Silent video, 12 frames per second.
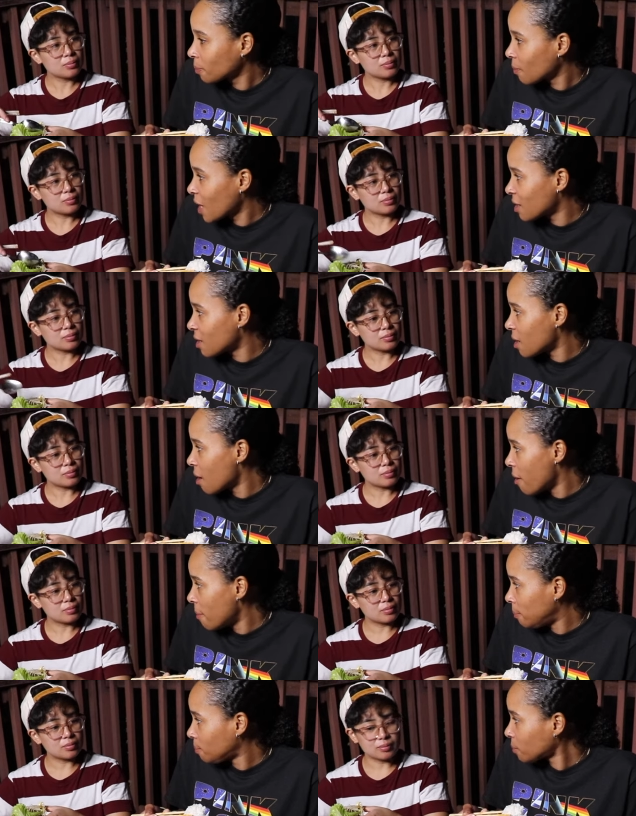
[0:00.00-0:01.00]
Speaker 1: Does the
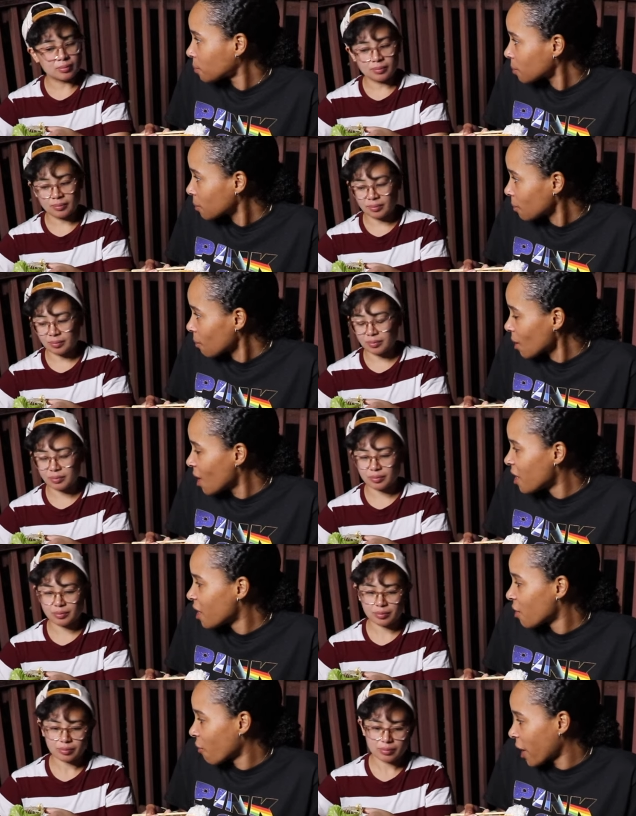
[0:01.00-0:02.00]
um,
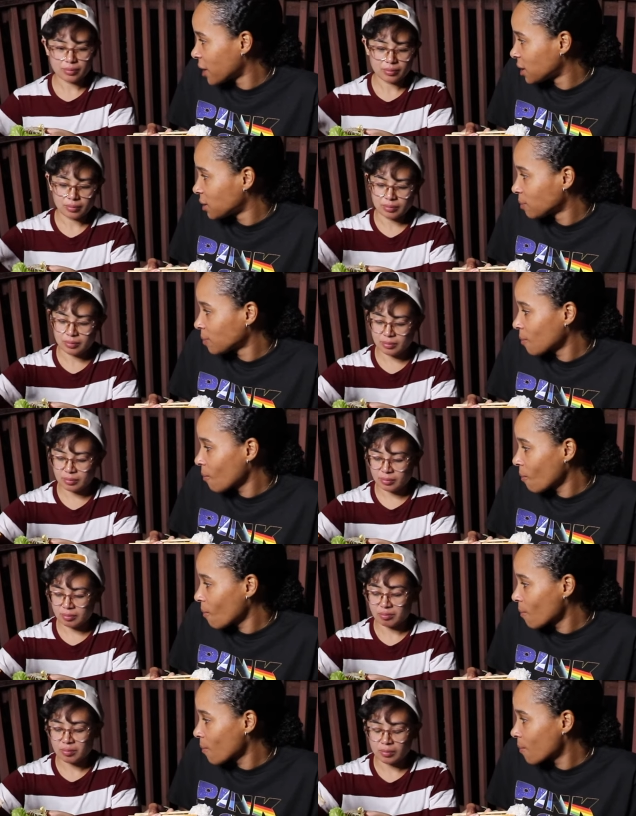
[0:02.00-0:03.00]
Indian rice.
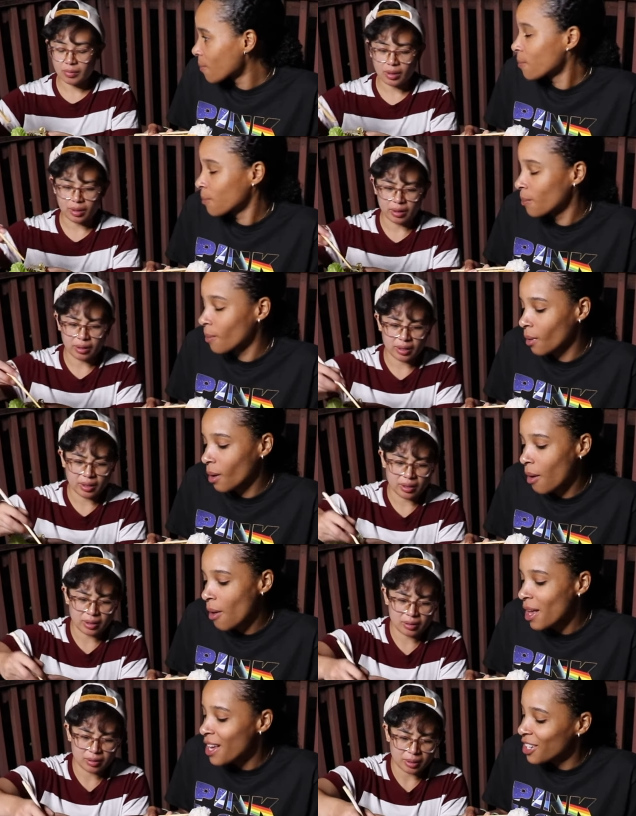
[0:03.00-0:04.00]
Yeah.
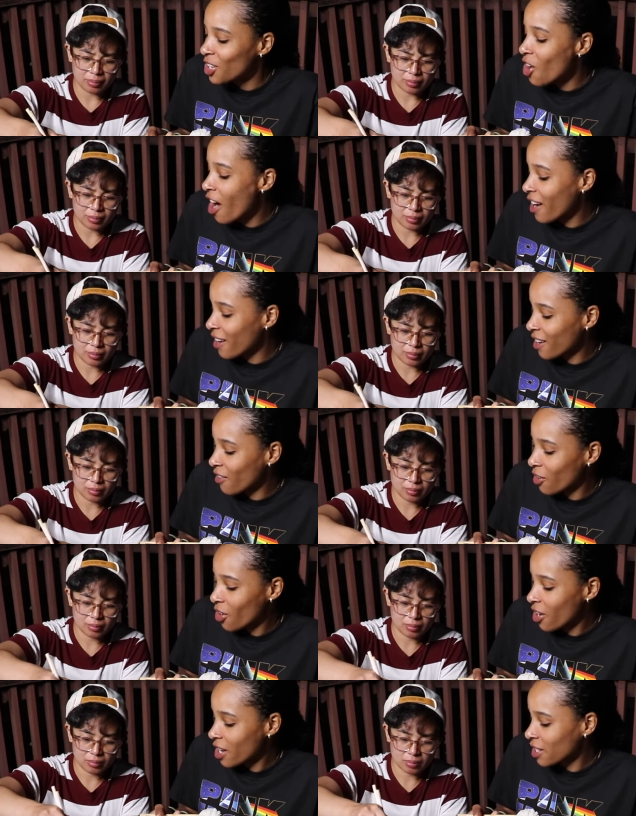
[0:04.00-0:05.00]
Like you know, I didn't even
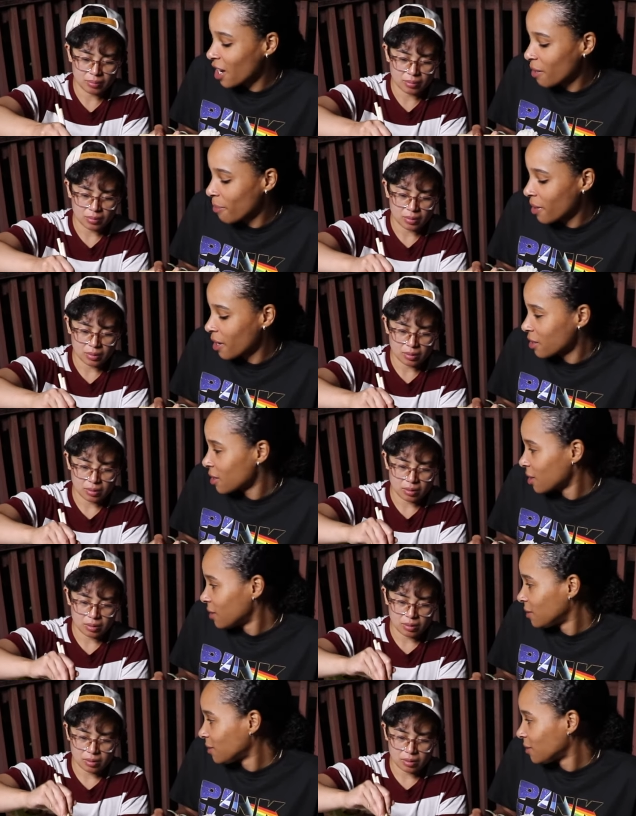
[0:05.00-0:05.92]
know that's how you pronounce it.